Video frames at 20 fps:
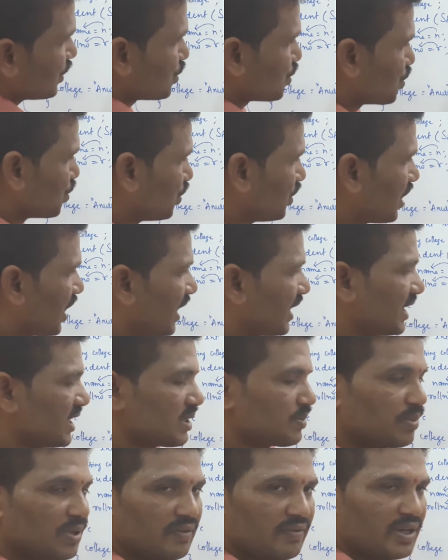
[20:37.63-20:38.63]
S2 dot
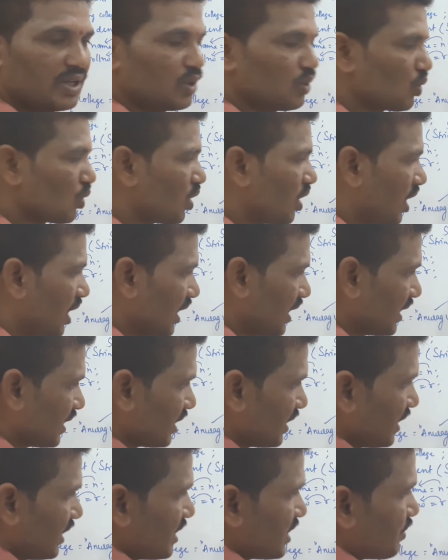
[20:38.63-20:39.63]
display, when you
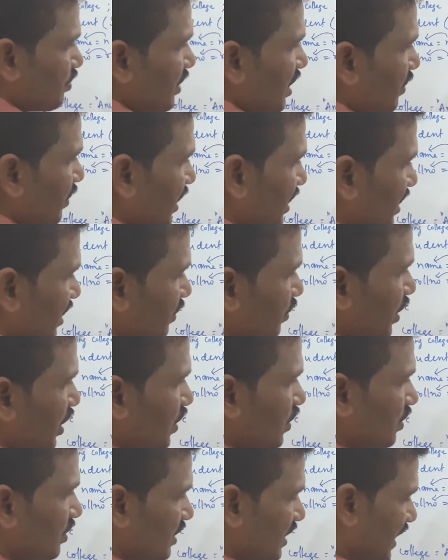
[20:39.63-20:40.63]
calling the display method by
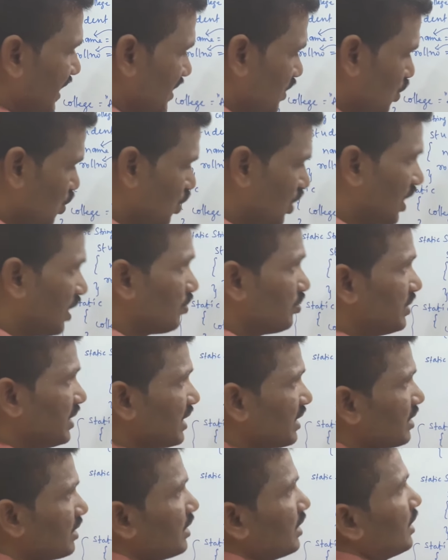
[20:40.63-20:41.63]
using the S2
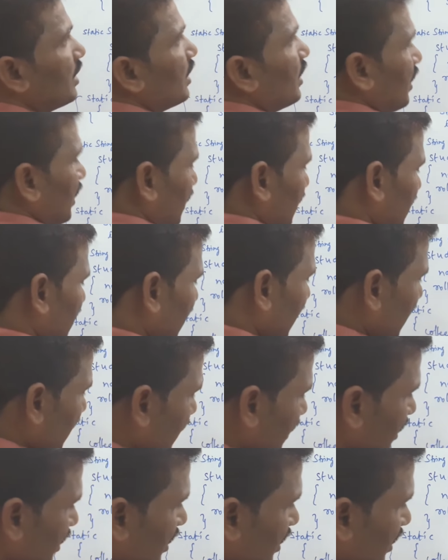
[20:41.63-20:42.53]
object, then